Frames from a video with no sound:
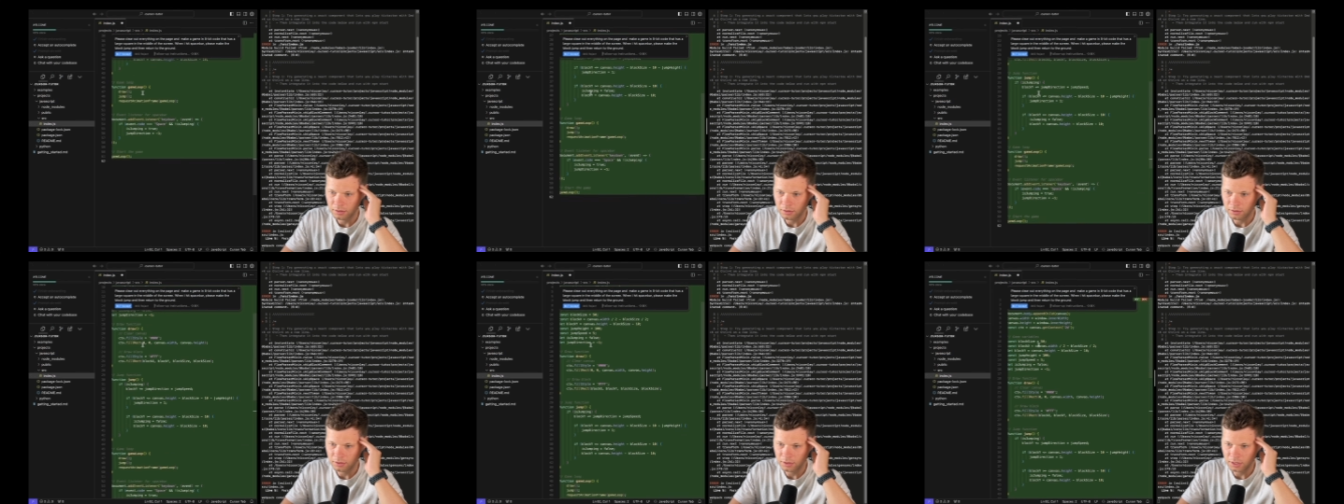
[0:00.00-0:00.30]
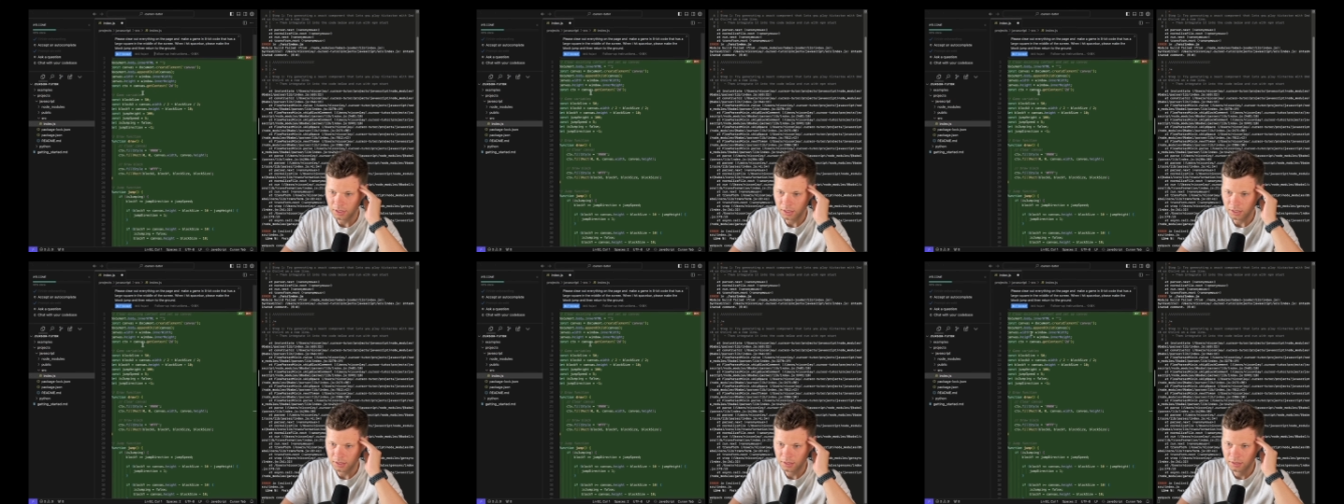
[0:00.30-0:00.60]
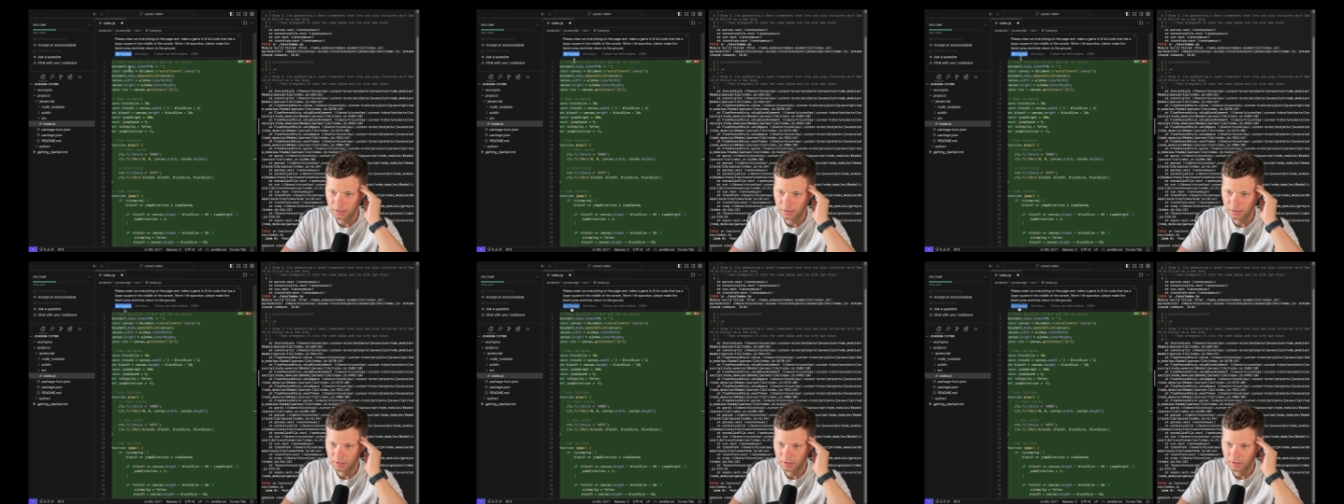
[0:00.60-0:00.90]
Okay.
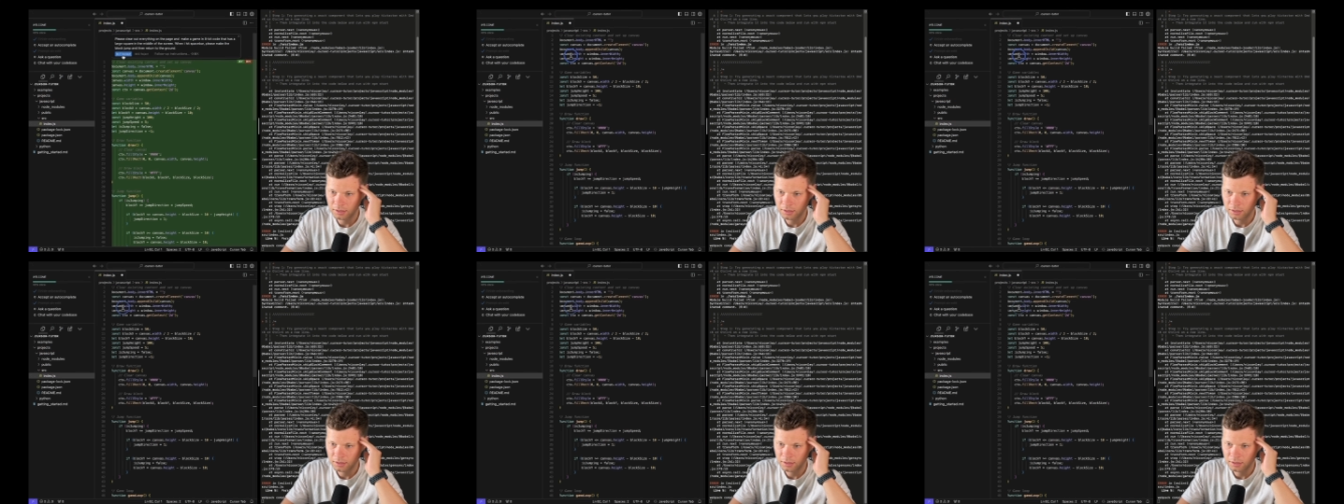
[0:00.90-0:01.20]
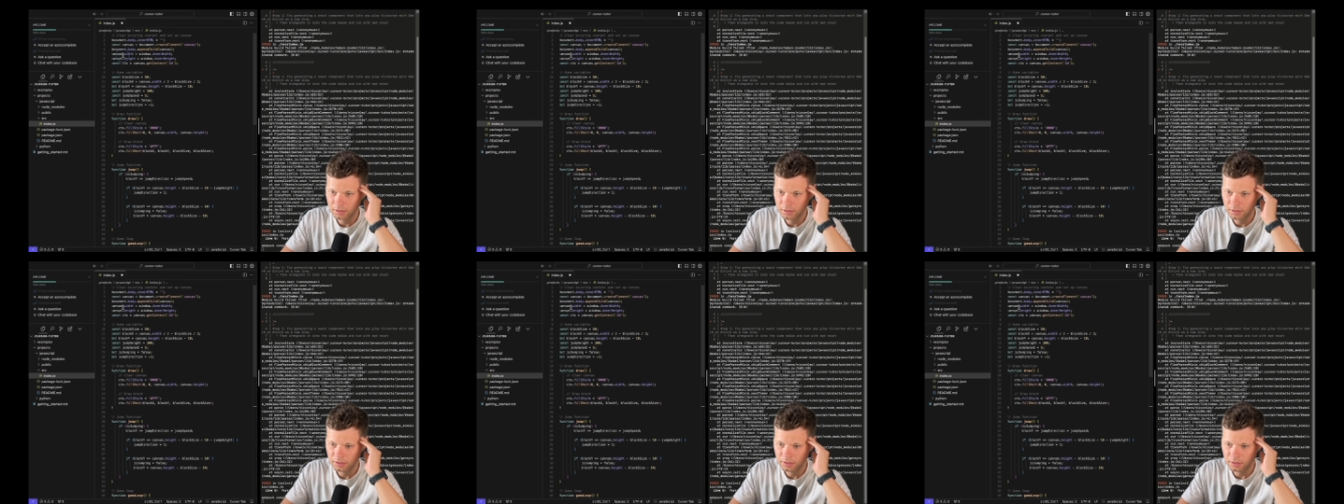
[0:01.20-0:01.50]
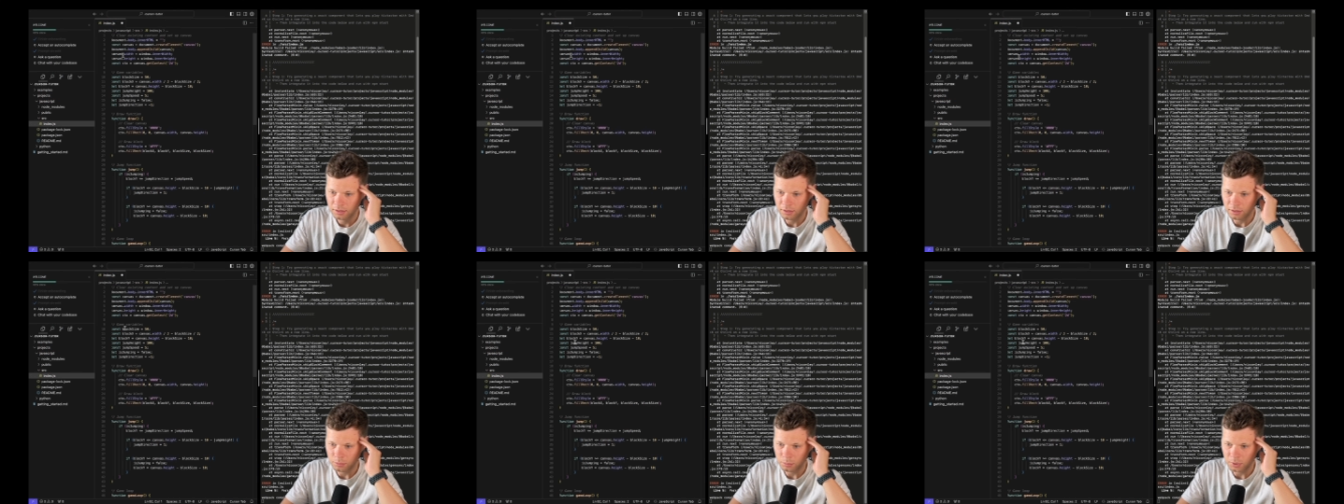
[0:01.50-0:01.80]

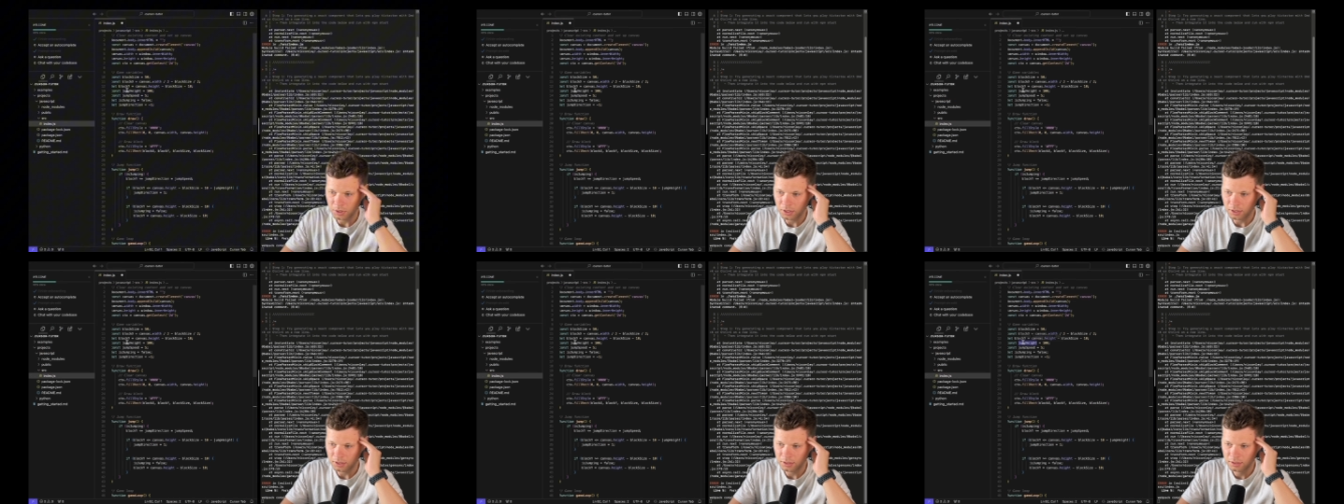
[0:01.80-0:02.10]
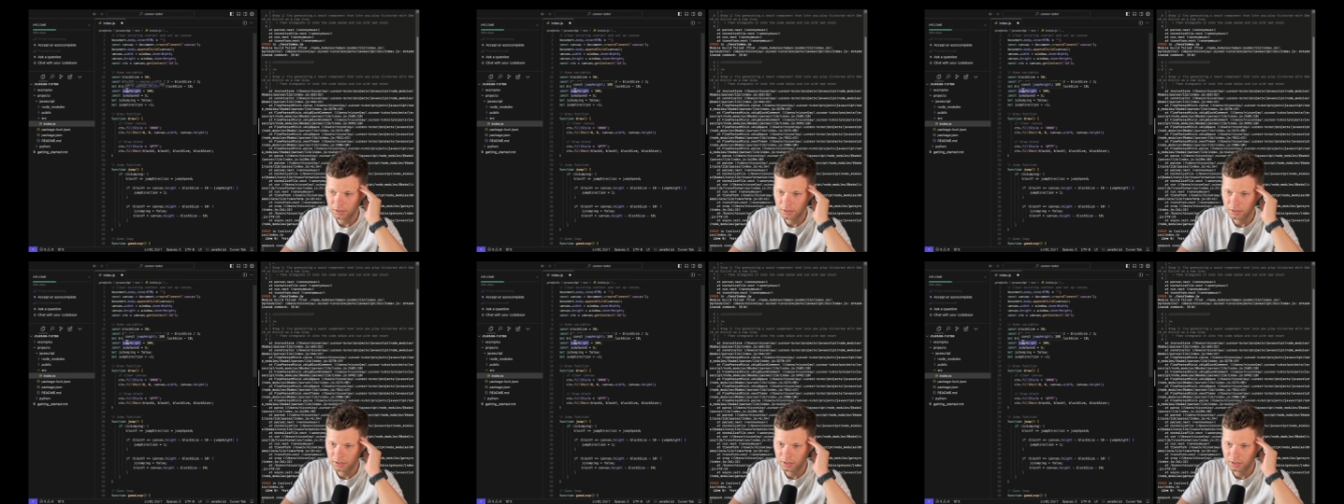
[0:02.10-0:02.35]
Come on.